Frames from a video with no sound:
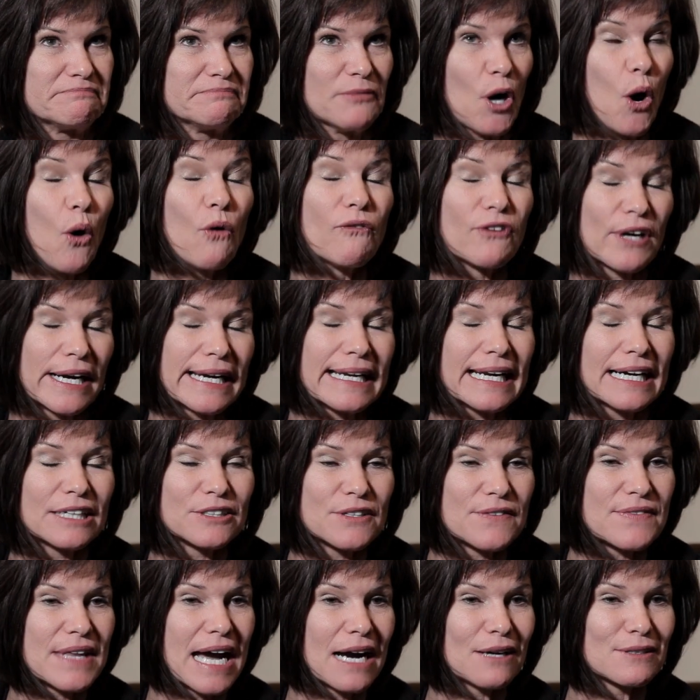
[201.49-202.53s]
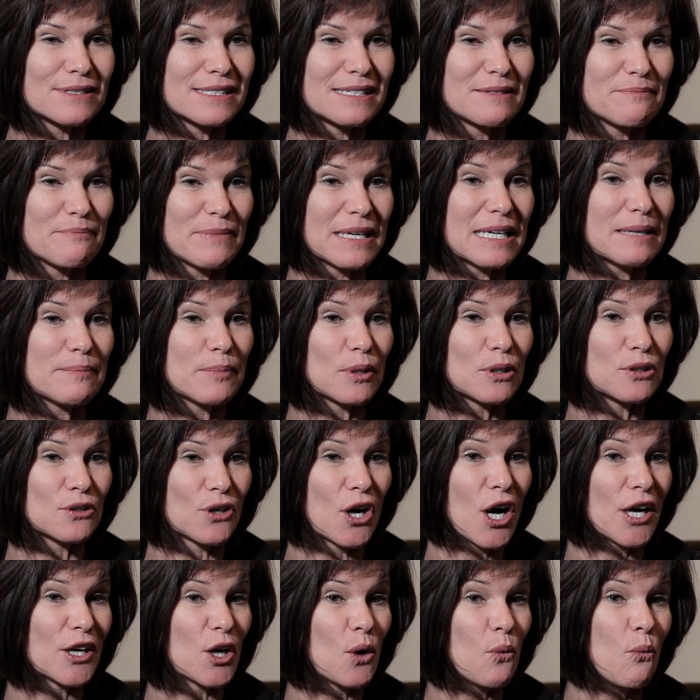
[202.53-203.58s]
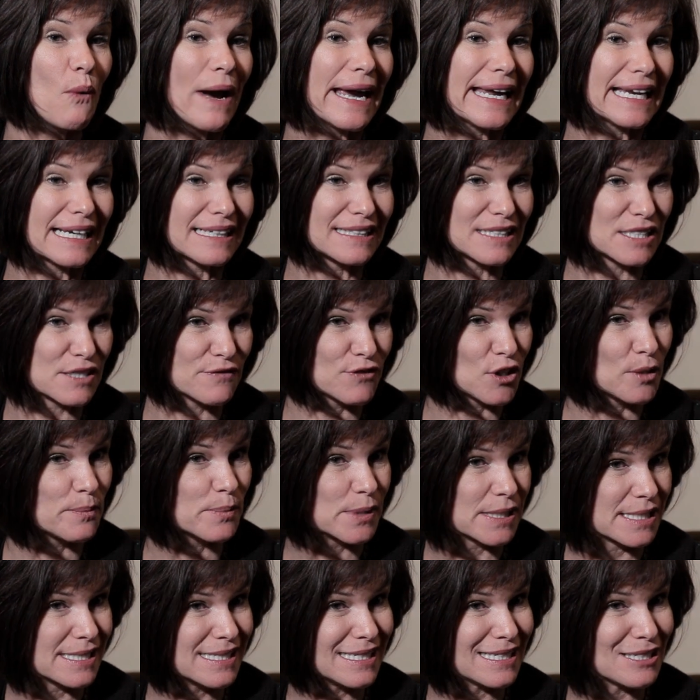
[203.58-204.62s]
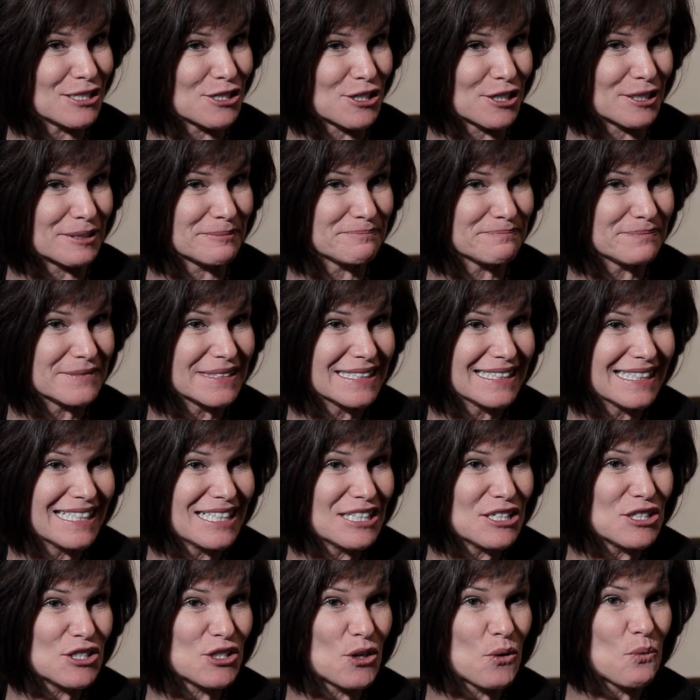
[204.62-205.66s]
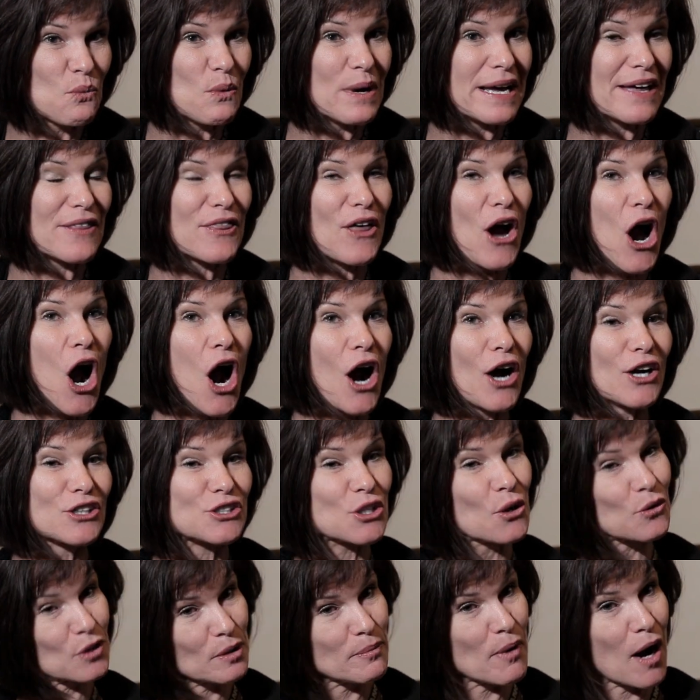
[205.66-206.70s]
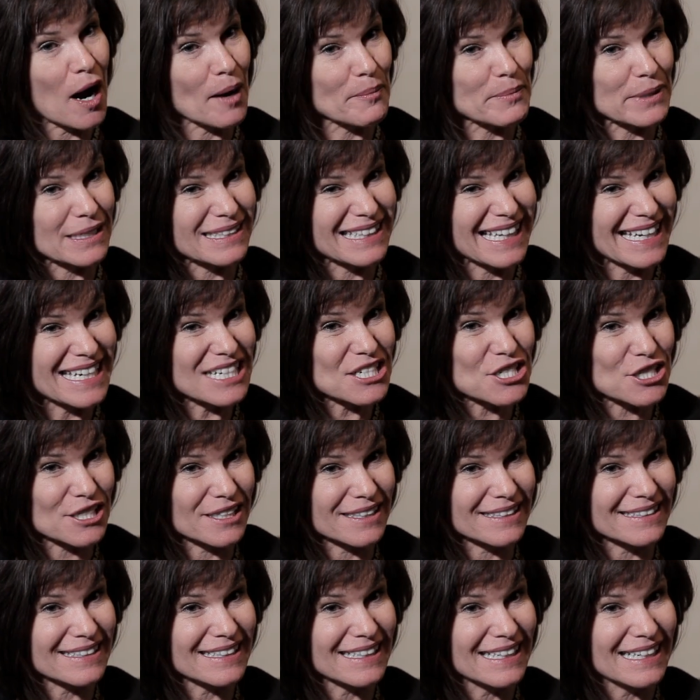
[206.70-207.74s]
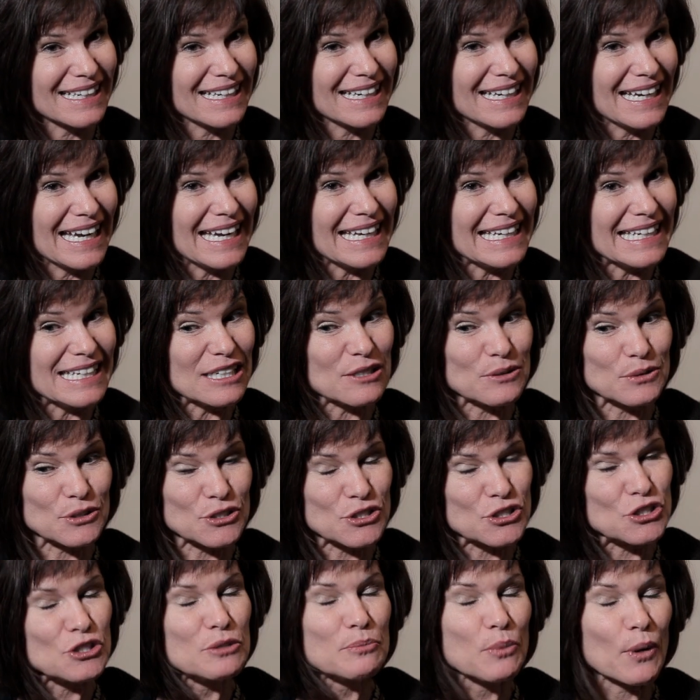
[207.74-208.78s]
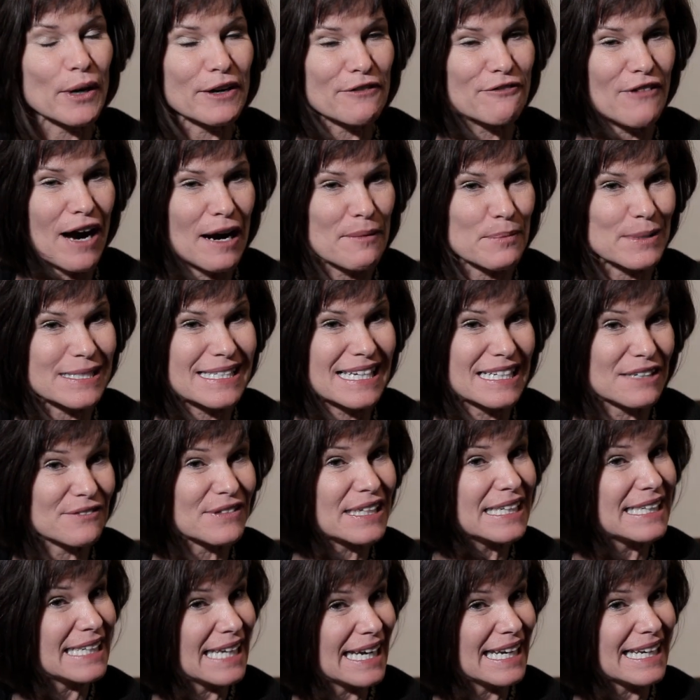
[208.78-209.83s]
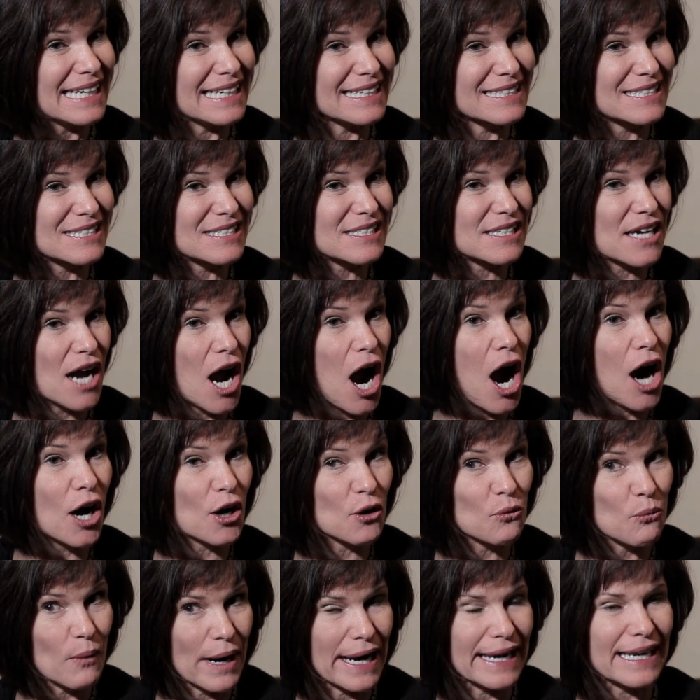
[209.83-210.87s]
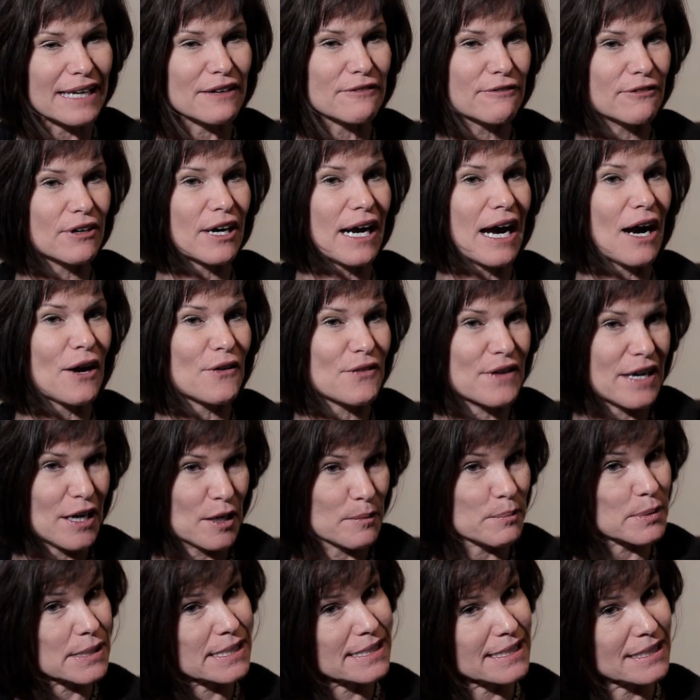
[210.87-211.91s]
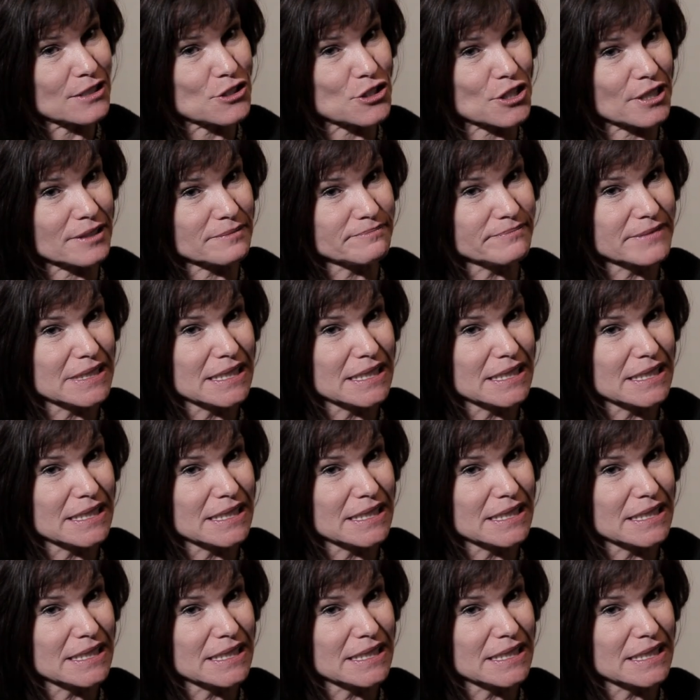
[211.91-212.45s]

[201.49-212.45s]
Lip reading: Over 800,000 people are on a waiting list for a procedure. So with our total population, it equals 2.5% of Canadians are waiting for a healthcare procedure.